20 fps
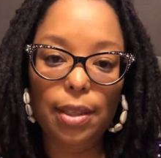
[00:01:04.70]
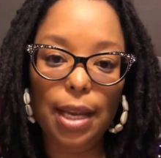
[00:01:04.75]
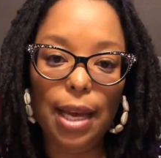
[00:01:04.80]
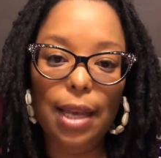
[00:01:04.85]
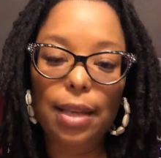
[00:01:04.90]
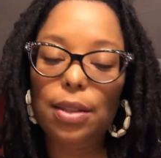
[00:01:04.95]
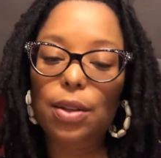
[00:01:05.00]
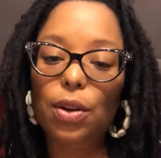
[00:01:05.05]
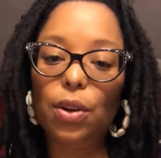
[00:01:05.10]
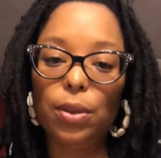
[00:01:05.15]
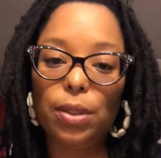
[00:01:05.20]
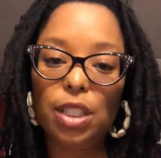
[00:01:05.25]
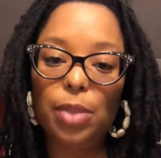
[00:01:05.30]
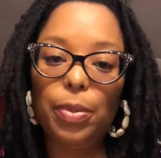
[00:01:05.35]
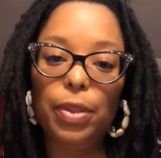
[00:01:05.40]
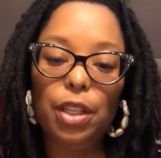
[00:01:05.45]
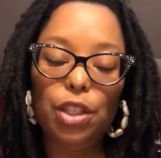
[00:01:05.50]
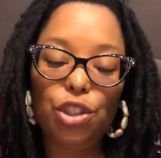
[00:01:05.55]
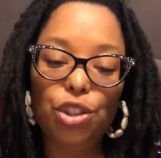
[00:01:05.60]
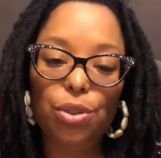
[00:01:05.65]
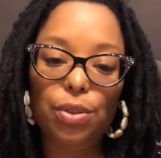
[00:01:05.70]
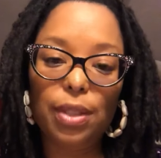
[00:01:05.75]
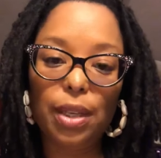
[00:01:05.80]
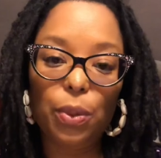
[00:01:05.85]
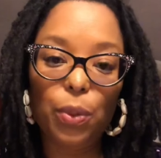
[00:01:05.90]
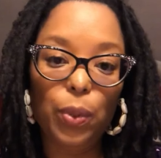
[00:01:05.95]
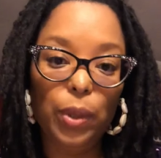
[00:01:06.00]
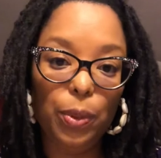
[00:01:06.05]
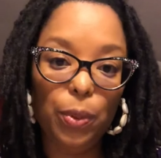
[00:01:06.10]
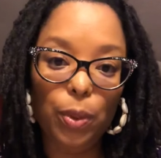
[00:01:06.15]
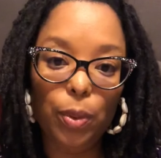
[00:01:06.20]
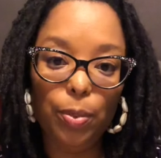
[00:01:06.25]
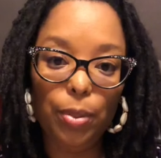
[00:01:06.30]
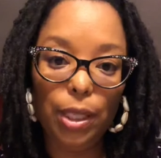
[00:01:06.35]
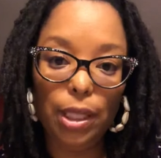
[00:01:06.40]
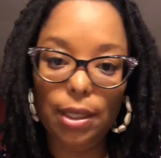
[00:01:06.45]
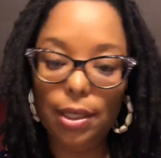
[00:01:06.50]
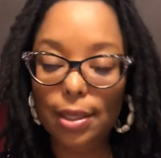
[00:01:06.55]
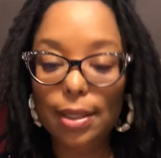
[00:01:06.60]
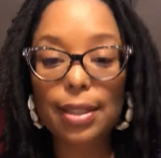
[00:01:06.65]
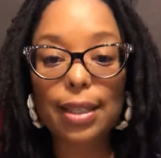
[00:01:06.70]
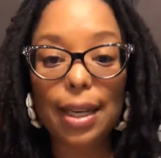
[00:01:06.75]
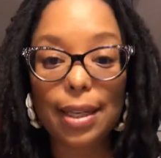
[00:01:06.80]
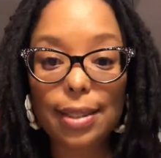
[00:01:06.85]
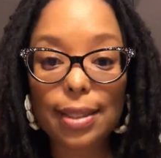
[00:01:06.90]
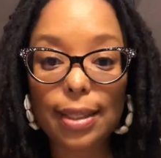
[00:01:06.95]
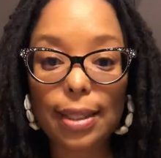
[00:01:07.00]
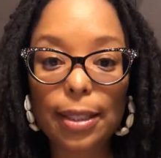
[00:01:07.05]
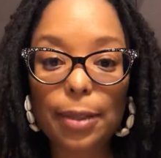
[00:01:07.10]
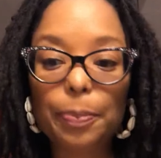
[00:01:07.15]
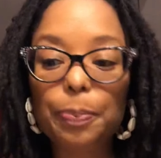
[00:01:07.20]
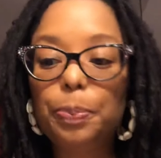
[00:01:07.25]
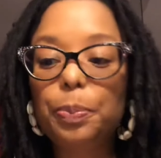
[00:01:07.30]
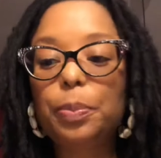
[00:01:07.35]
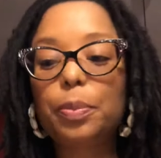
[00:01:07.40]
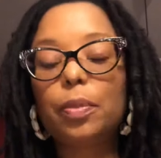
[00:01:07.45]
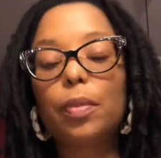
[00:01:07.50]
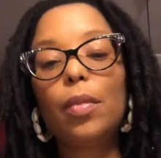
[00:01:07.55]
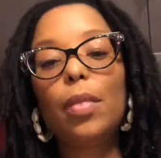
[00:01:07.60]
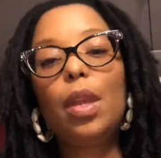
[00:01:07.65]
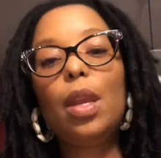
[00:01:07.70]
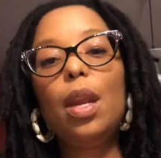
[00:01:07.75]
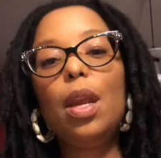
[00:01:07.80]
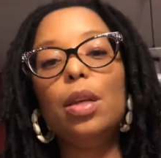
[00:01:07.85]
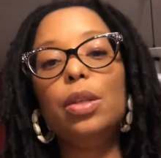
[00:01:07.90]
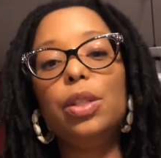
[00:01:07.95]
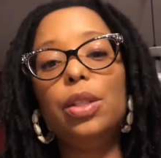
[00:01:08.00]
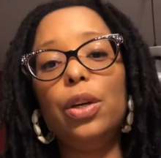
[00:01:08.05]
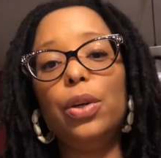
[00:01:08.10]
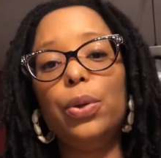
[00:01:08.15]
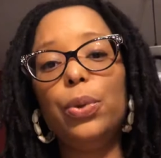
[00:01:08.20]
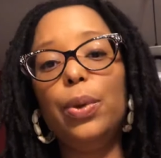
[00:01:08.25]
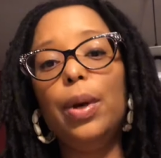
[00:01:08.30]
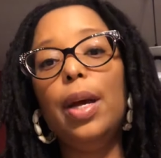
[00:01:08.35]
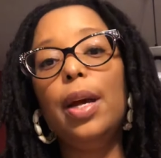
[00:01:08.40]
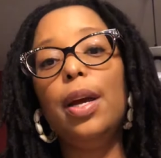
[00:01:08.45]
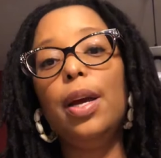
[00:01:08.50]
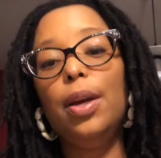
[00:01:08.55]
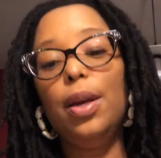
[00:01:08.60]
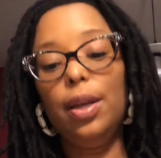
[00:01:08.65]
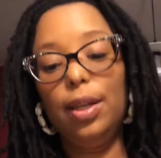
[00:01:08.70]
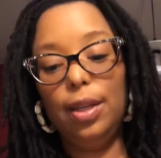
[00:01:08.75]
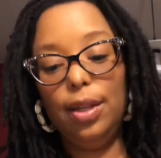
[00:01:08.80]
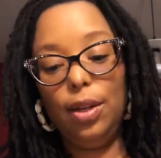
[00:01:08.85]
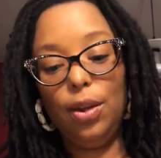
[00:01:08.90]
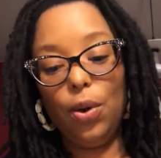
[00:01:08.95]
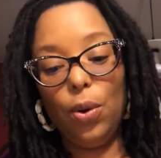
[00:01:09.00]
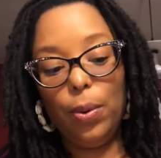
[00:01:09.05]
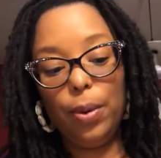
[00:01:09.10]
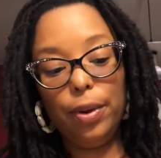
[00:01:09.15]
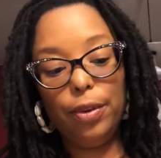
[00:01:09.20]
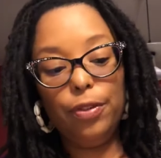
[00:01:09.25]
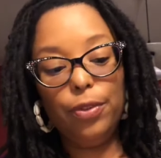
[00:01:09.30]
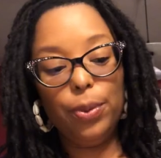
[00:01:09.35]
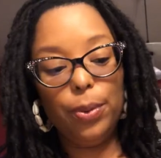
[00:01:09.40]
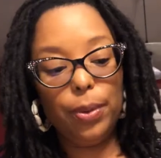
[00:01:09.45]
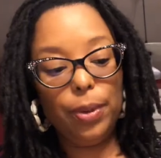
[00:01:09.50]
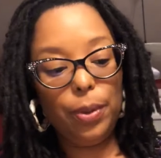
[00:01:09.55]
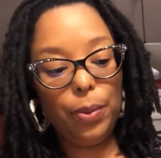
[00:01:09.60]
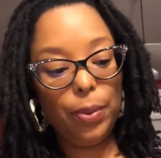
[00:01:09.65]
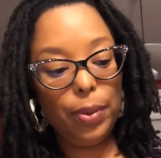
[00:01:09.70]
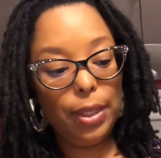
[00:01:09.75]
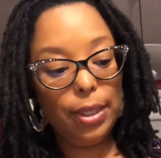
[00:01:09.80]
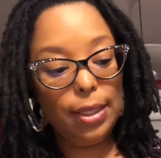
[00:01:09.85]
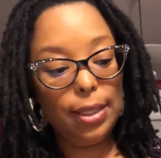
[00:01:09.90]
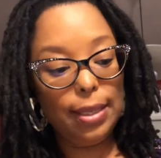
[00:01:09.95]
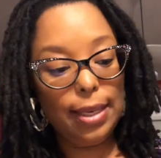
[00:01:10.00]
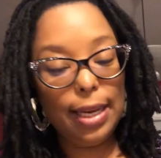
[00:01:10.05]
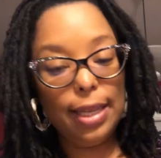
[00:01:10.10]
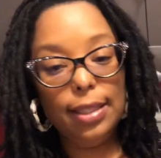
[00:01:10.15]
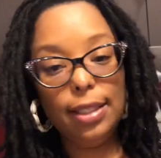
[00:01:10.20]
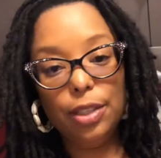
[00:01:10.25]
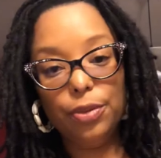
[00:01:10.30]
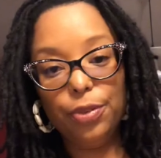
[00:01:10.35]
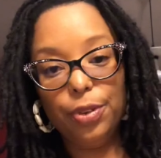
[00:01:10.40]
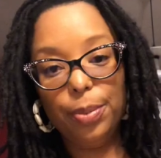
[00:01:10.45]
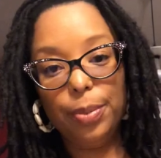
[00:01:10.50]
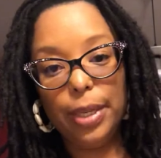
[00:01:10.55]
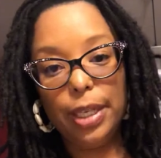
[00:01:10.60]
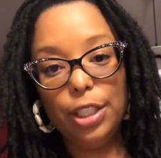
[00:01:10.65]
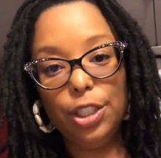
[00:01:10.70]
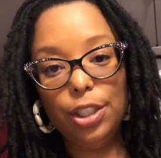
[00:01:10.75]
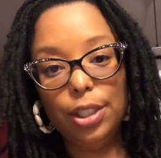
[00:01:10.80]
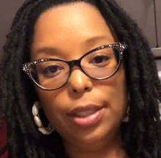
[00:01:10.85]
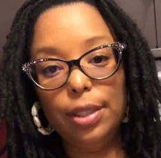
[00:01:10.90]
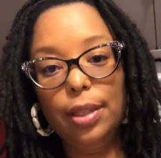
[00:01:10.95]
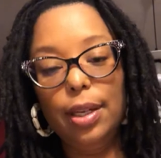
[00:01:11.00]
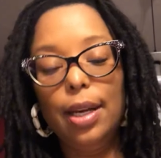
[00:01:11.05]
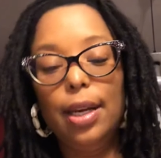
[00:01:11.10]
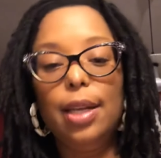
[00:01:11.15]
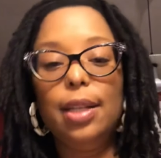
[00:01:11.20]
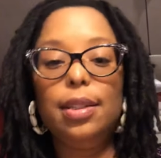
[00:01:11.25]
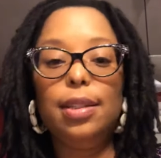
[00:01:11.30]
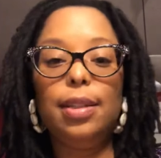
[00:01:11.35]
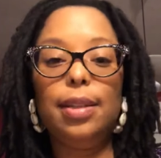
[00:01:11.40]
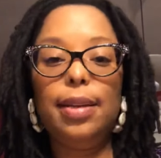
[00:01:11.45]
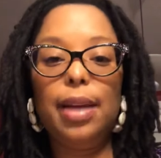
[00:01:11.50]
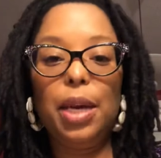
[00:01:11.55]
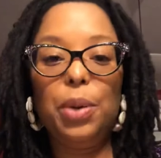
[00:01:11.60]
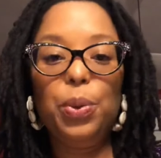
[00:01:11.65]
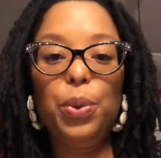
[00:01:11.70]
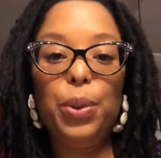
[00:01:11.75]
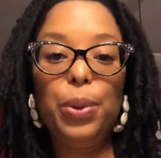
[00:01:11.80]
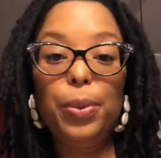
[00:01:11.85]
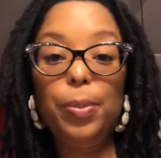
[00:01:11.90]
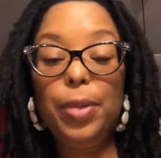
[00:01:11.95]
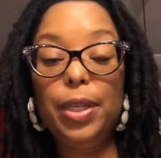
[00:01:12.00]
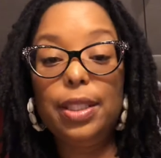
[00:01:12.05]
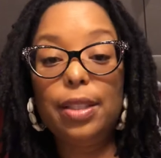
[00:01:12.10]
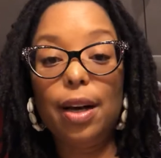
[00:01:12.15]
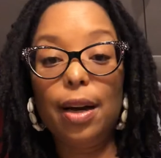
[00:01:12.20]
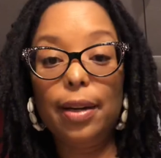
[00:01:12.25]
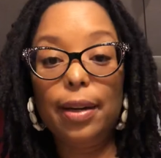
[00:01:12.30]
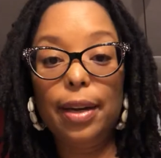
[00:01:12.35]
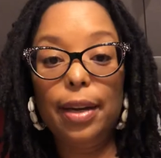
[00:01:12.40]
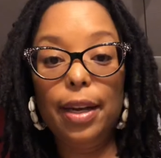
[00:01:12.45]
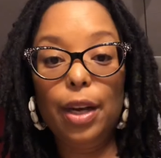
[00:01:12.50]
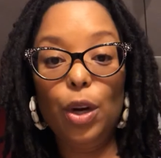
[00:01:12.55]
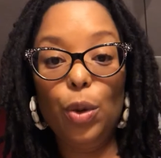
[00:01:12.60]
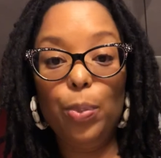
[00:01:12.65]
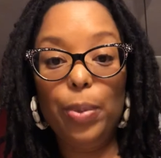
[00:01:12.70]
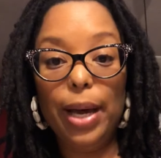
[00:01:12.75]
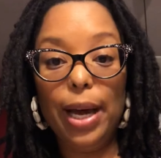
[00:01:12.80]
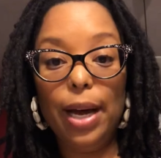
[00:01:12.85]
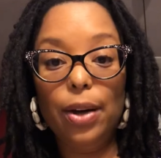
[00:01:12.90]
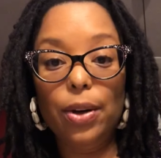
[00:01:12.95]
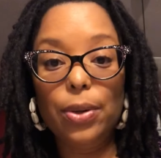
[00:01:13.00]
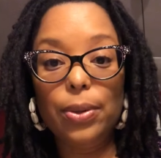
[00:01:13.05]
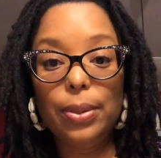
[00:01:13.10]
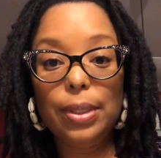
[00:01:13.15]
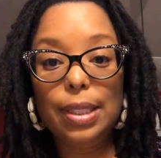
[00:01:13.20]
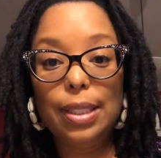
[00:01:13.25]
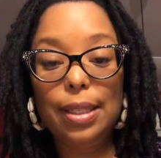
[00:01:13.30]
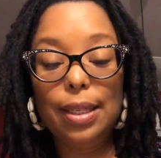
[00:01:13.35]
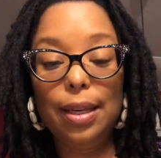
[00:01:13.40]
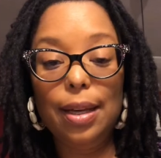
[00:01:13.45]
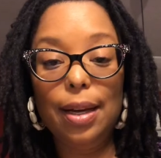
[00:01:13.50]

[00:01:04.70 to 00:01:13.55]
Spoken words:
that, or some of the issues that we will be discussing. So going forward with today's information, today we will be talking about